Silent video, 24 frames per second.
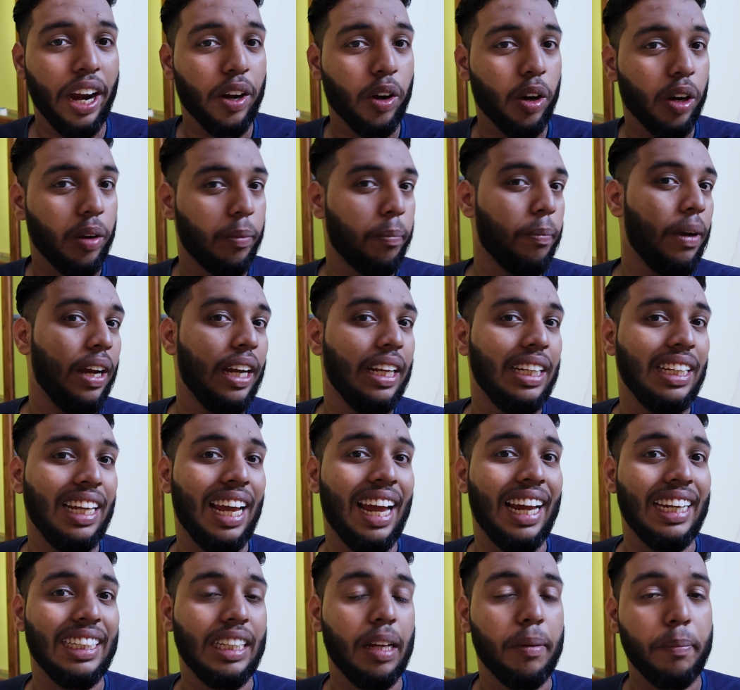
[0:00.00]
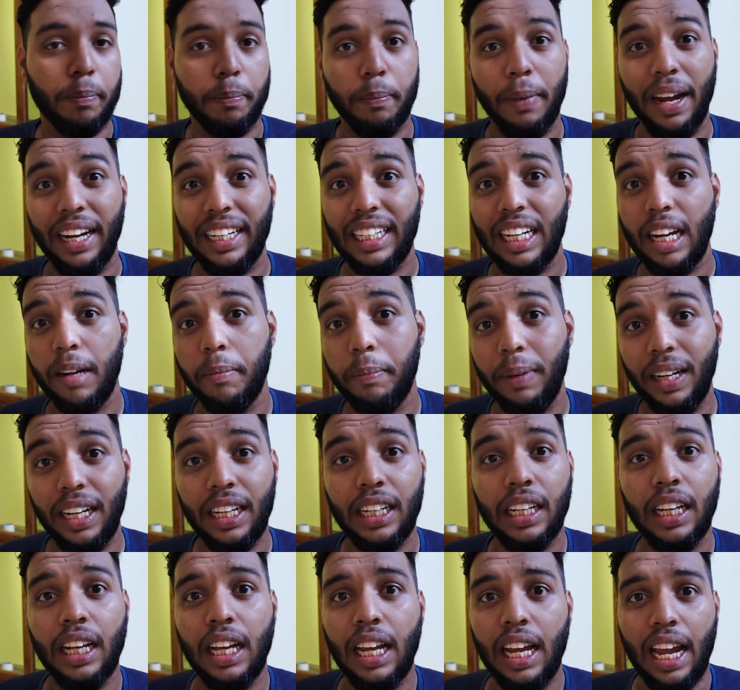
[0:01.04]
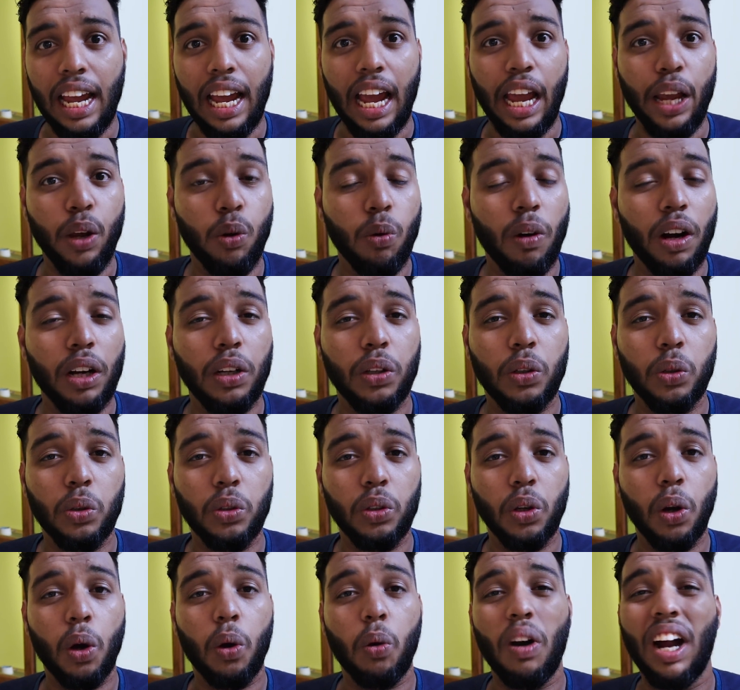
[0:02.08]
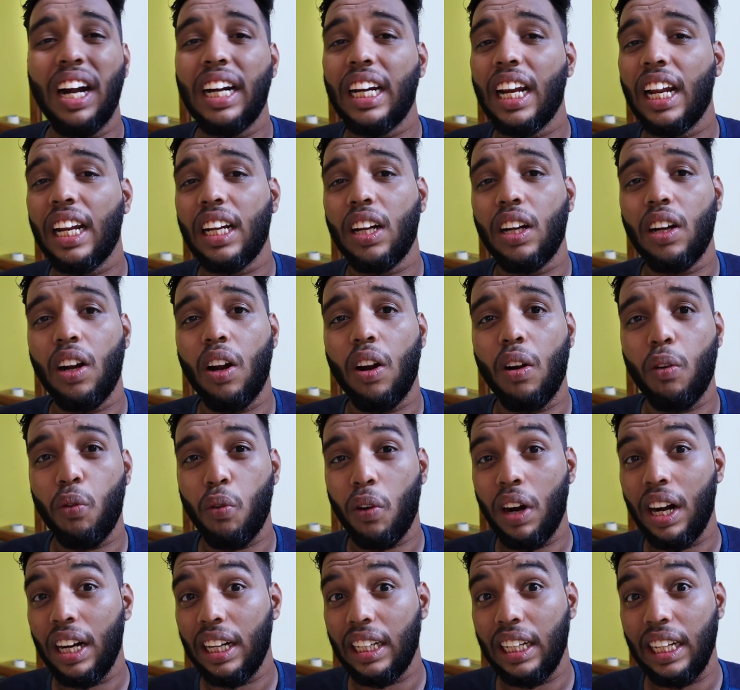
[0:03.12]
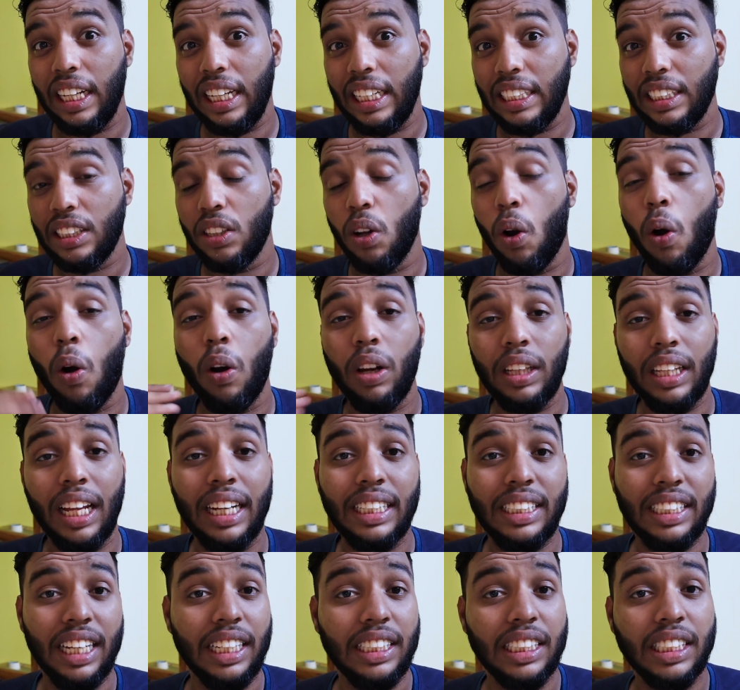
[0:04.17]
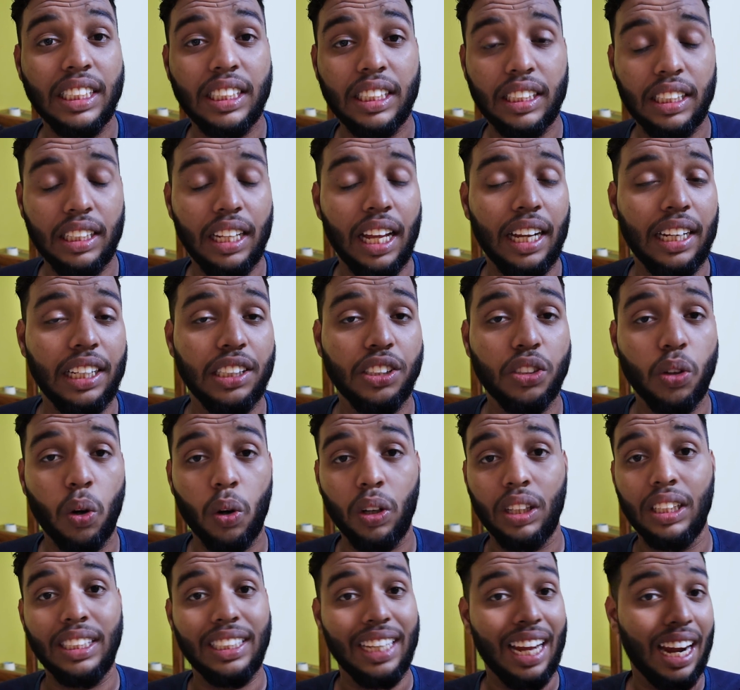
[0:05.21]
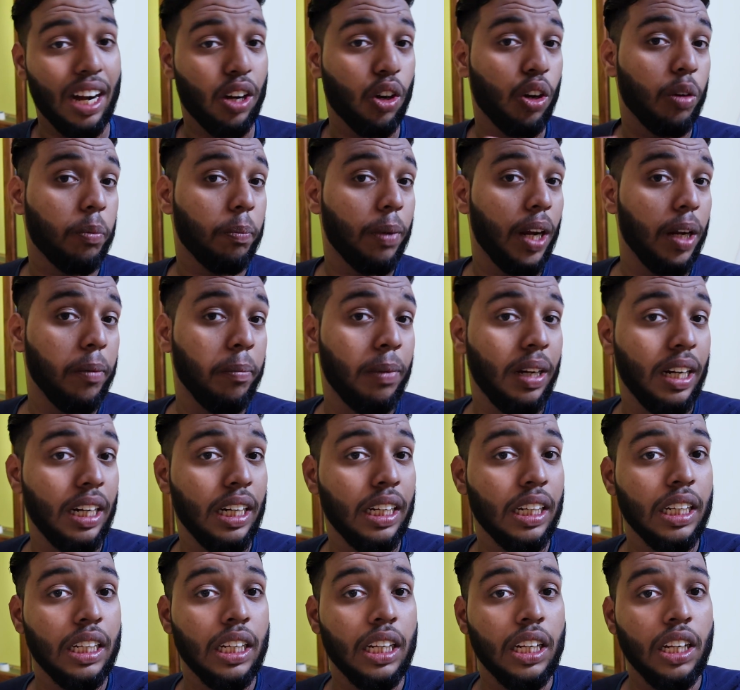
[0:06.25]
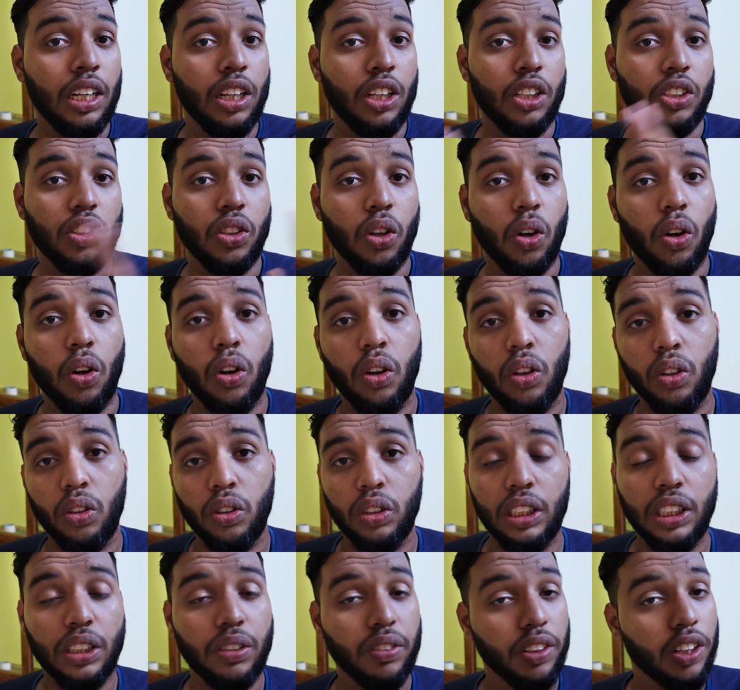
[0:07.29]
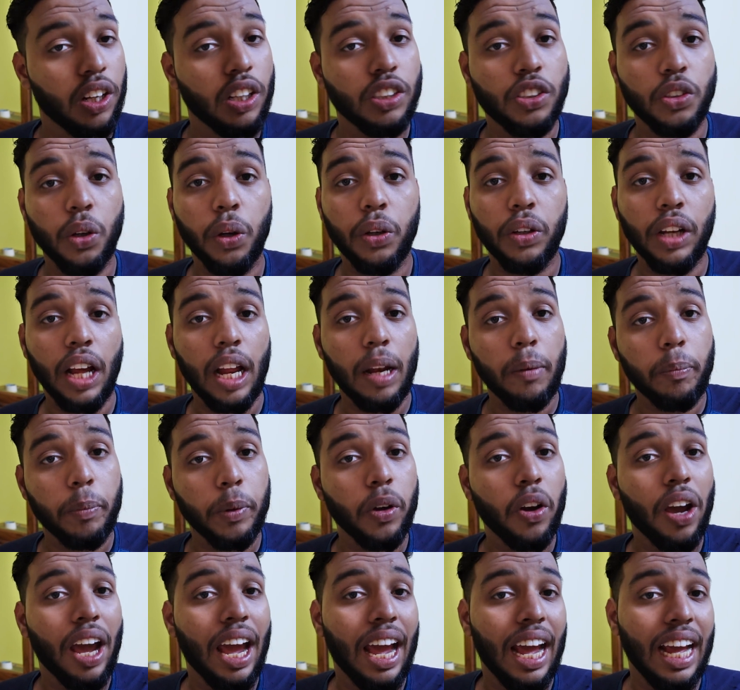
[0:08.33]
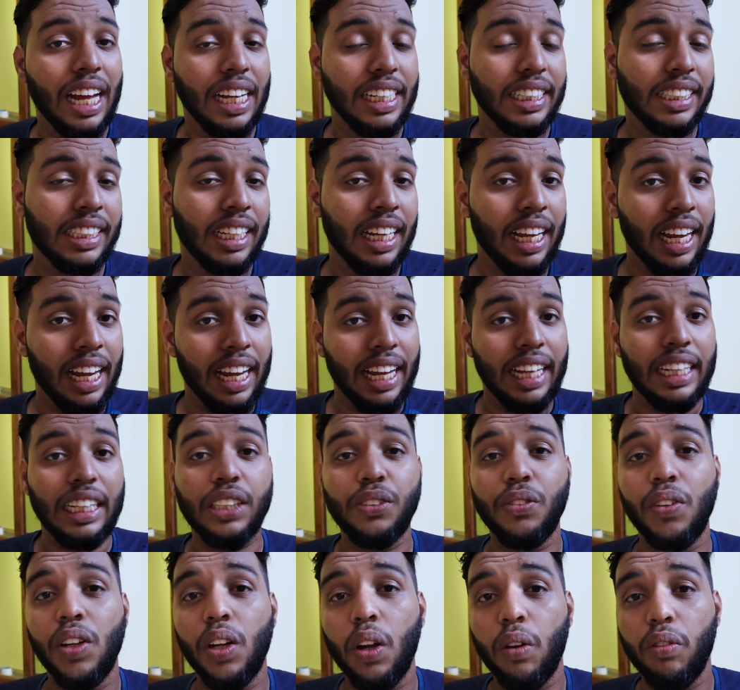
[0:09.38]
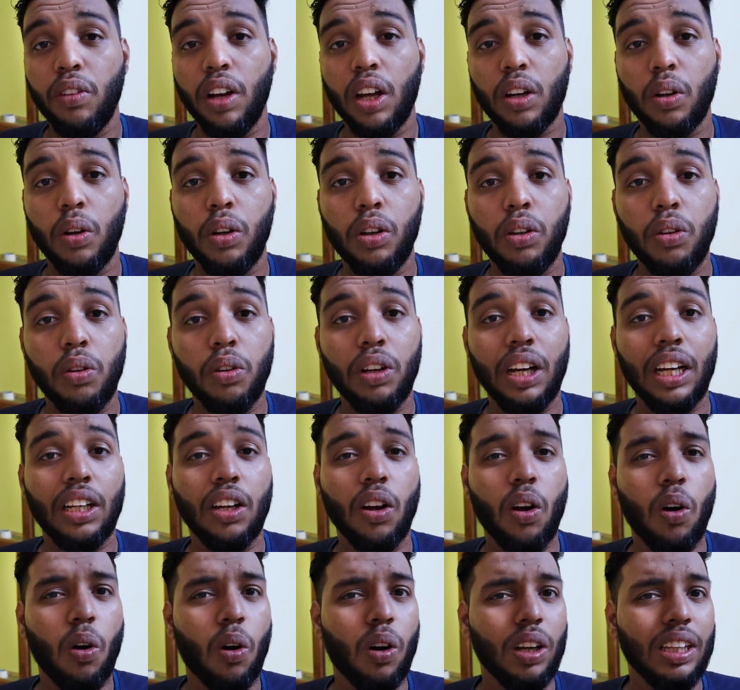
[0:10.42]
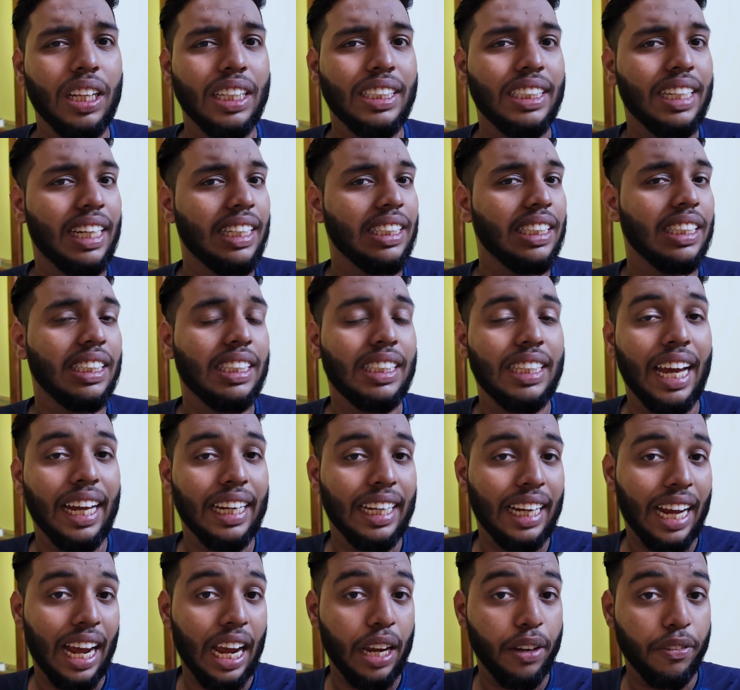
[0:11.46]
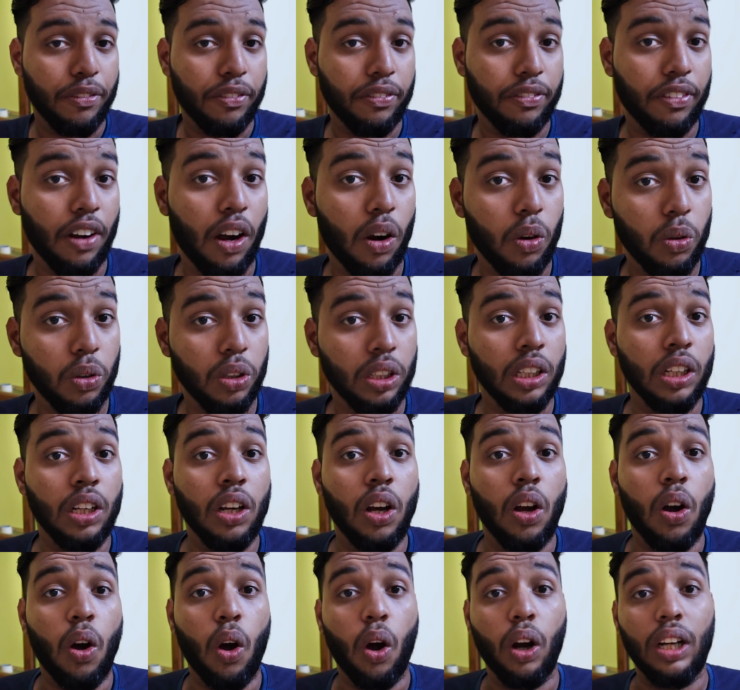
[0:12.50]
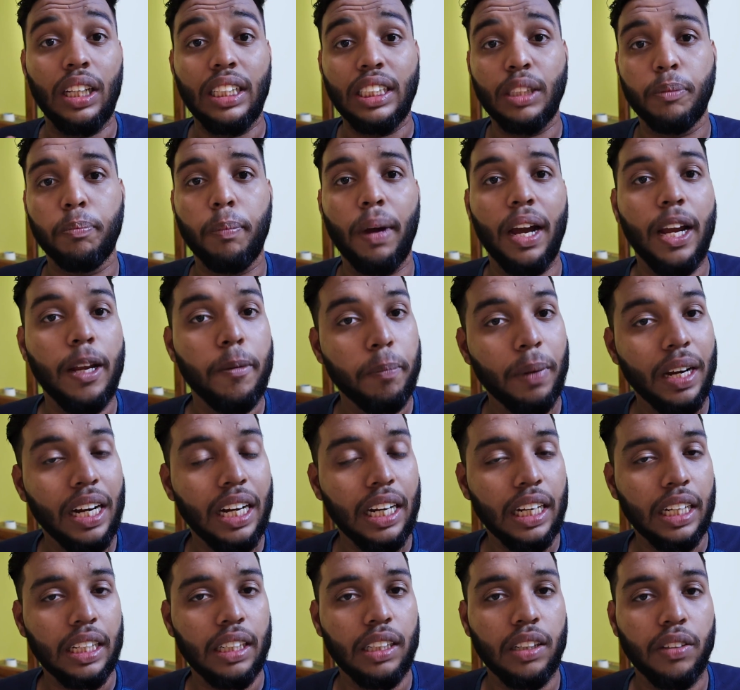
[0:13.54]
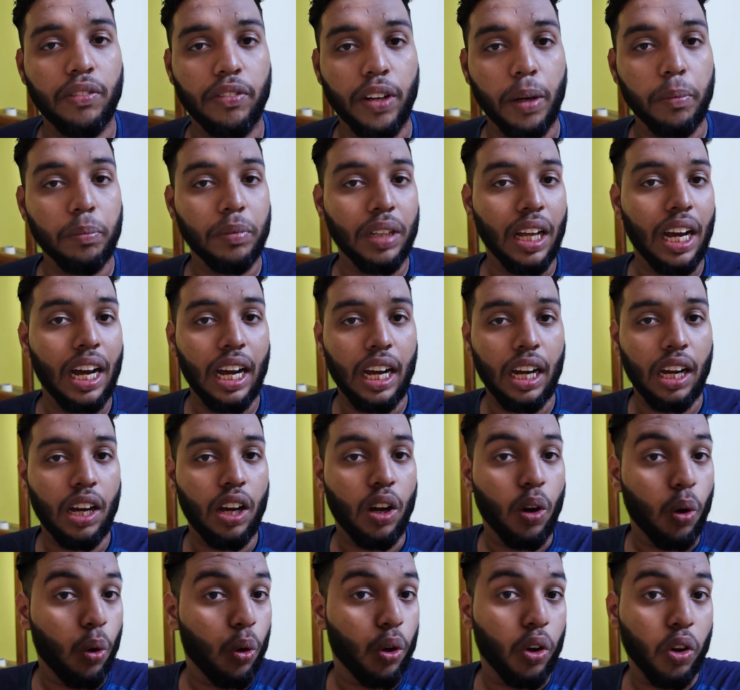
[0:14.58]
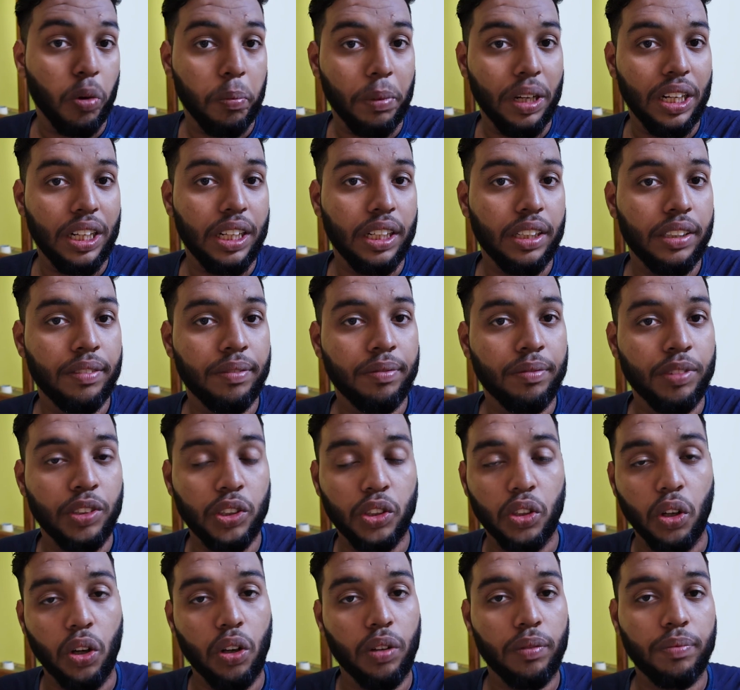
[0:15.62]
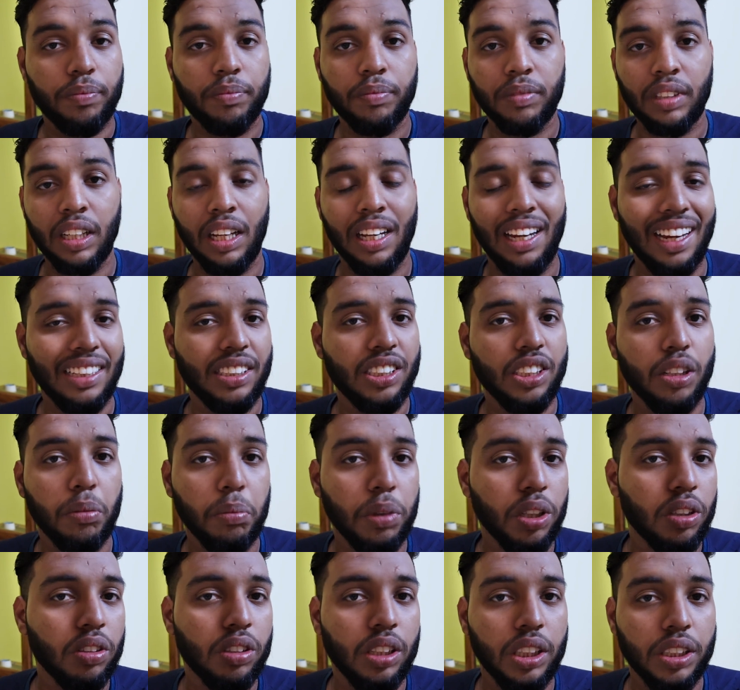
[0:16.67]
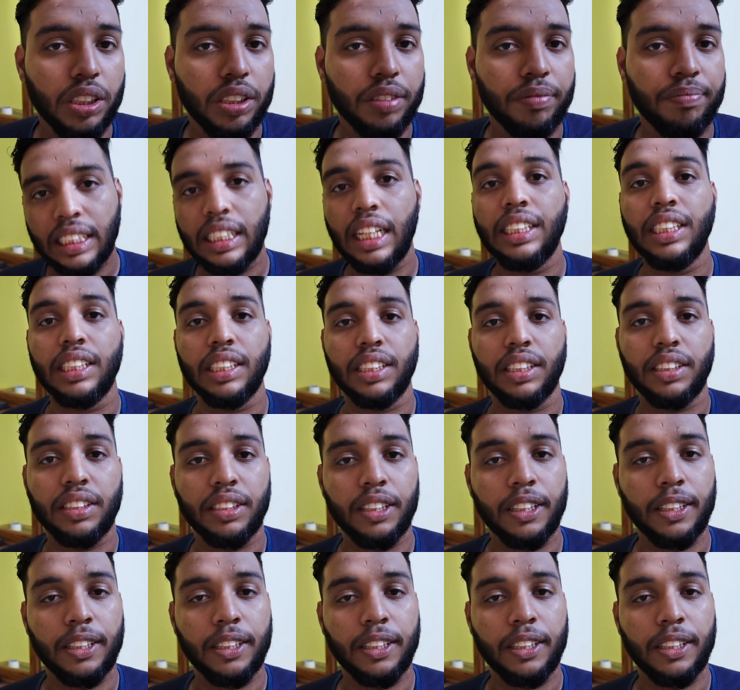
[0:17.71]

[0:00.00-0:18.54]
Android Pie and the beta build and you want to know what are what is the, all that changes that is on this Android Pie build so this video is going to help you as in this video we are going to look at all the changes that I found on this Pie build from the Oreo build so let's jump into these changes